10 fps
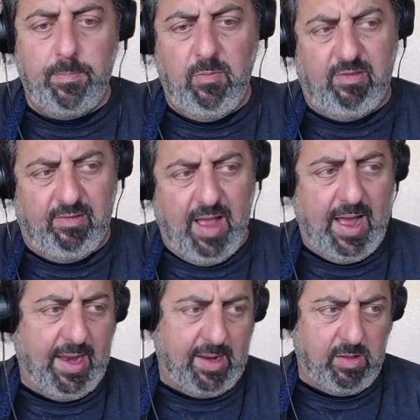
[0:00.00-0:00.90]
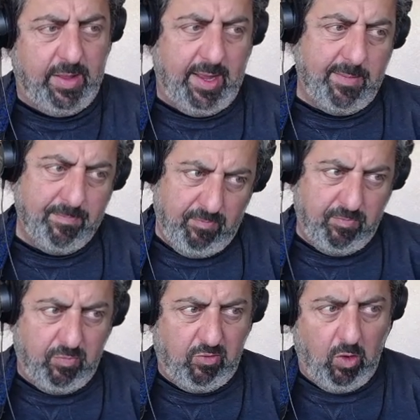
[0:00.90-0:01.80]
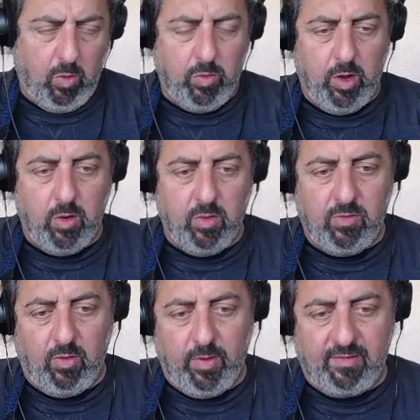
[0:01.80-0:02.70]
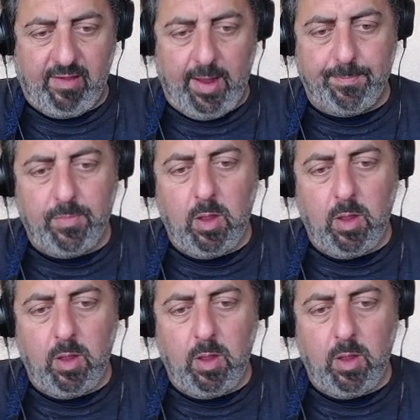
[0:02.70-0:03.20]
sonically. So they say.